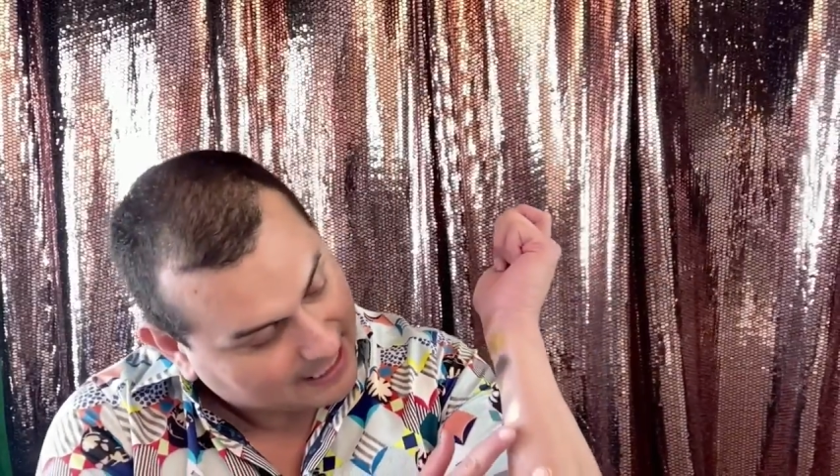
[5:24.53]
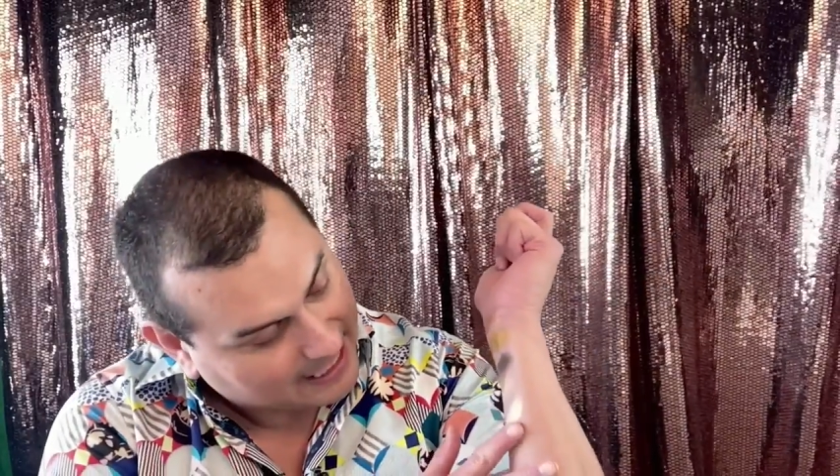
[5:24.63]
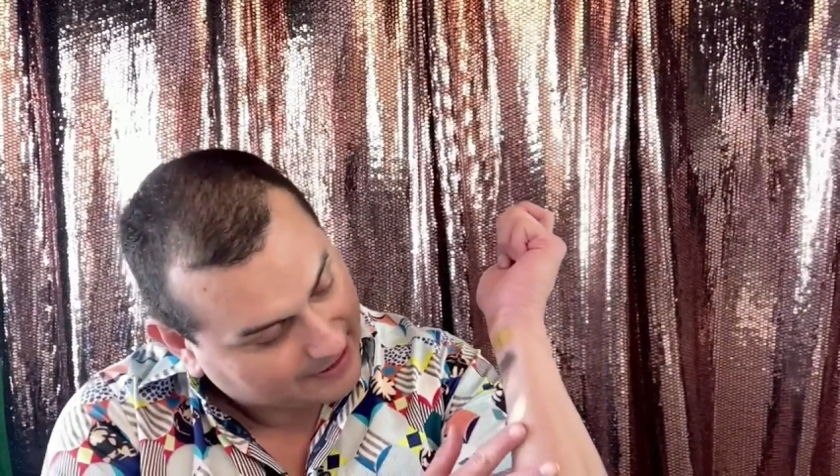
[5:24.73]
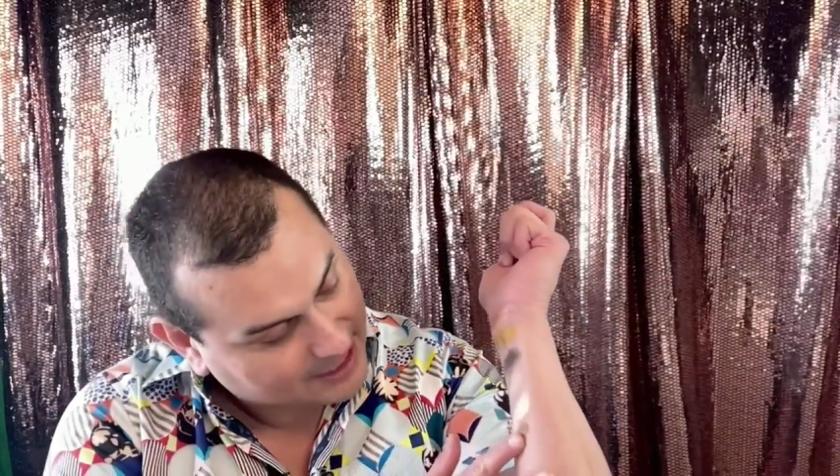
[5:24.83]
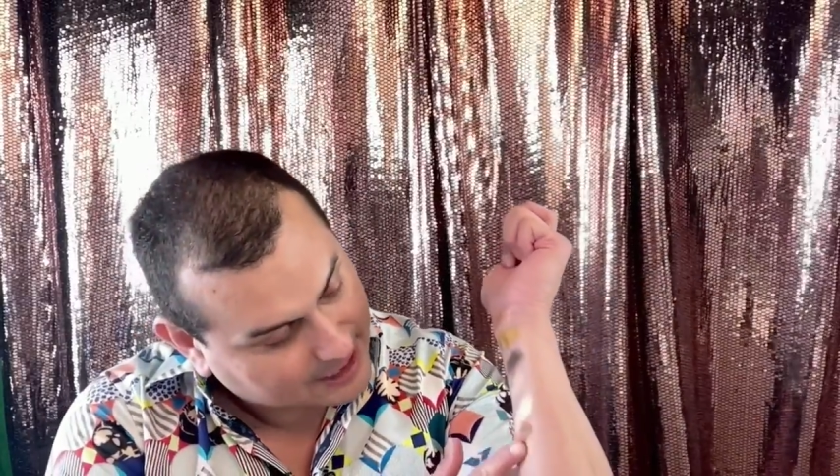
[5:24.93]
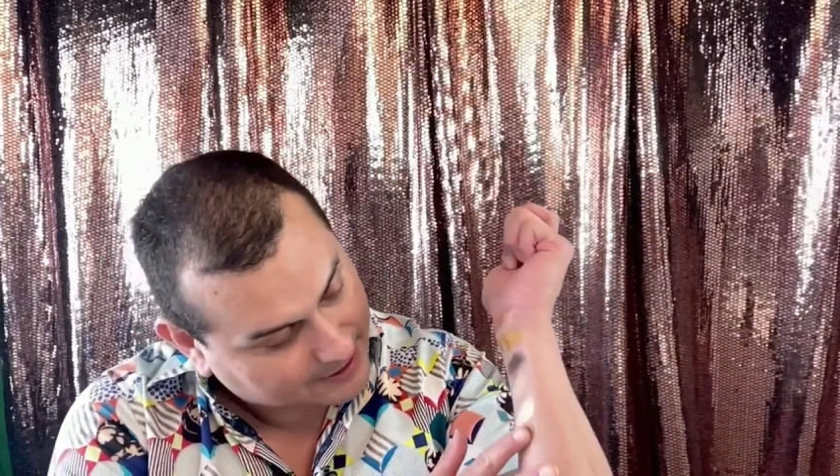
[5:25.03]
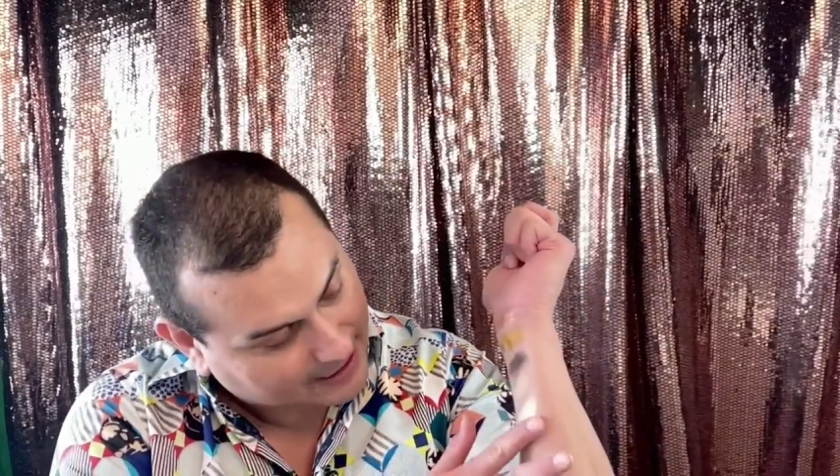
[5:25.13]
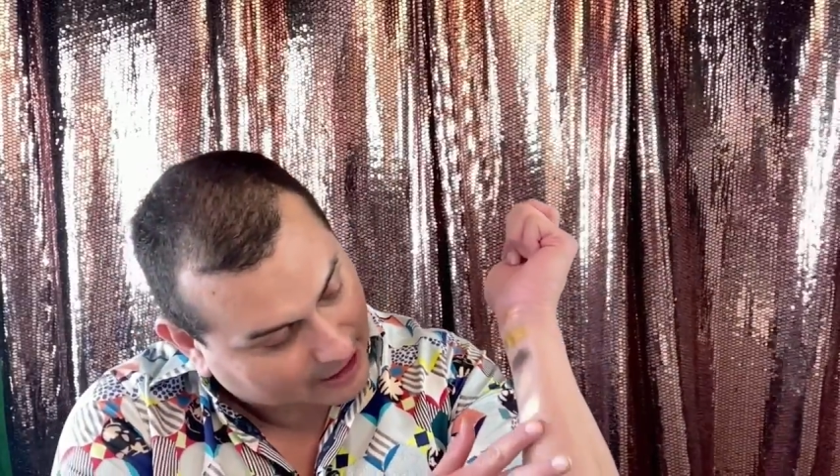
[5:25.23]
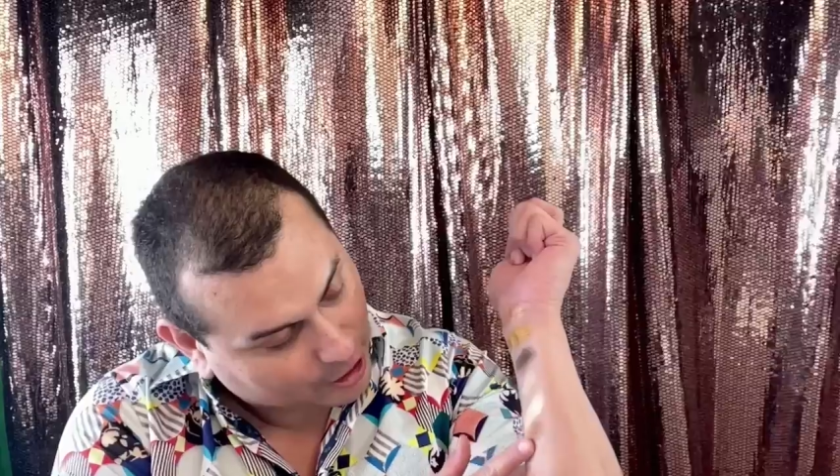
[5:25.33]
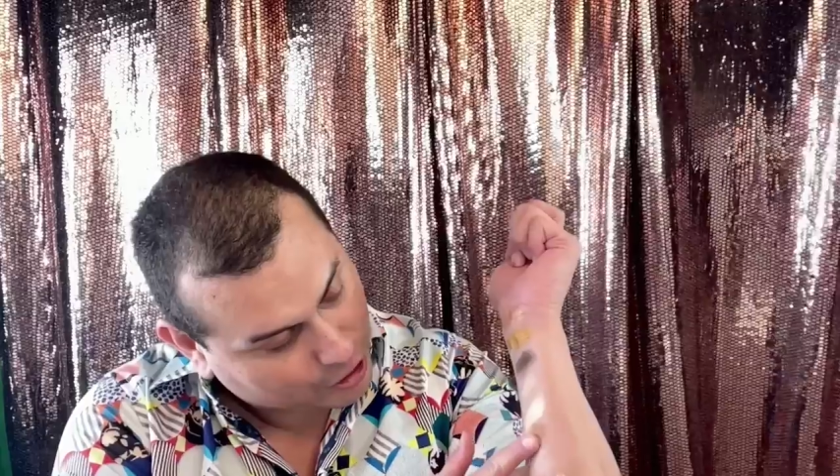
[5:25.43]
And this is like a
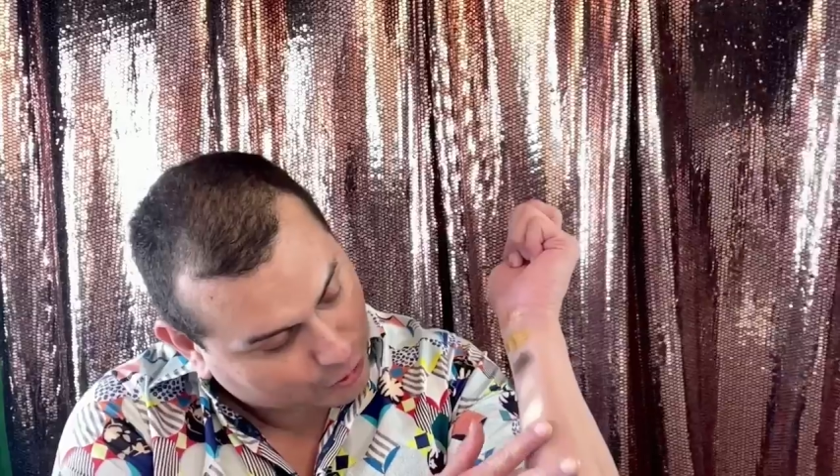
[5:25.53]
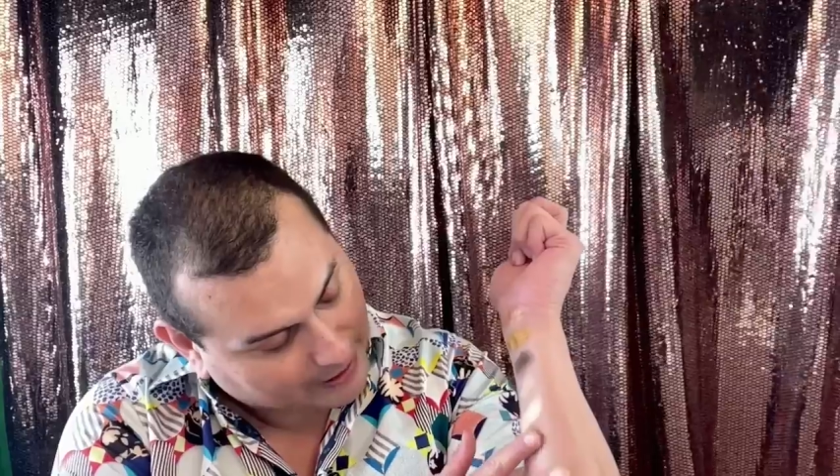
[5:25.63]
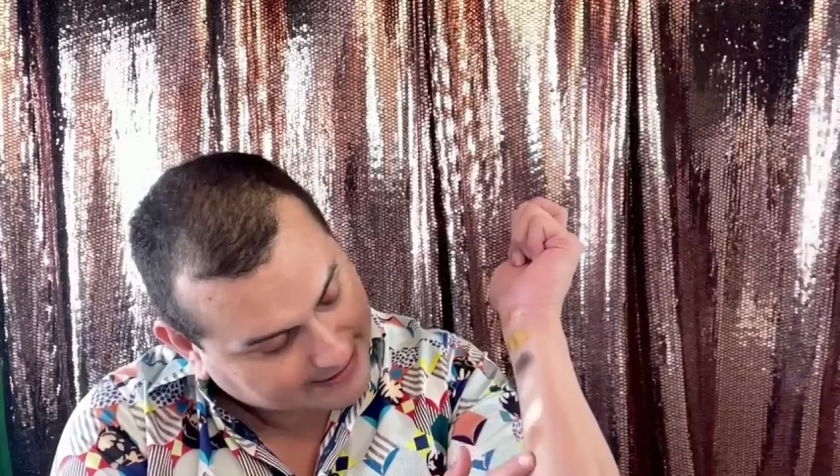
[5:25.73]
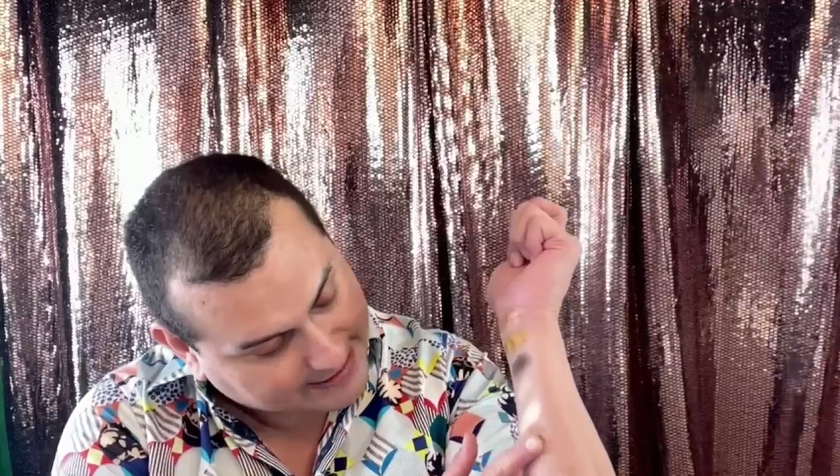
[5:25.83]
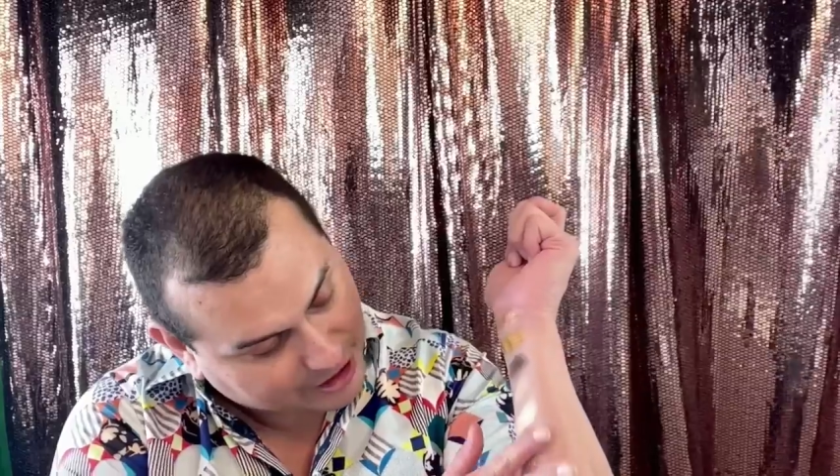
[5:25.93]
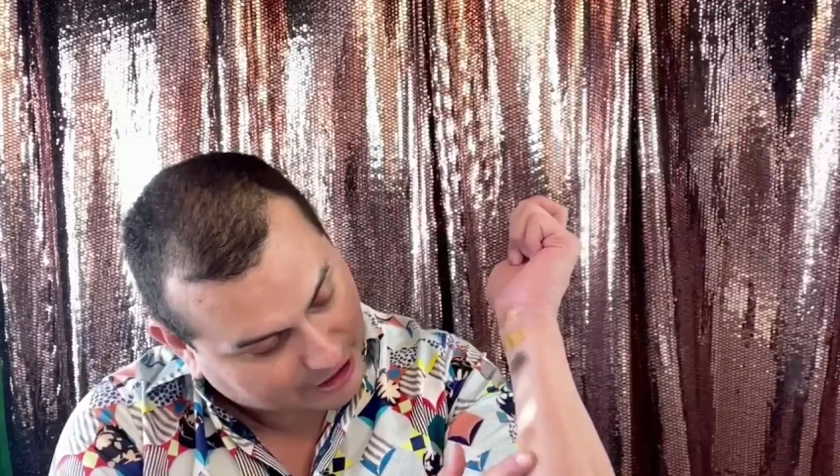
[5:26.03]
good transition.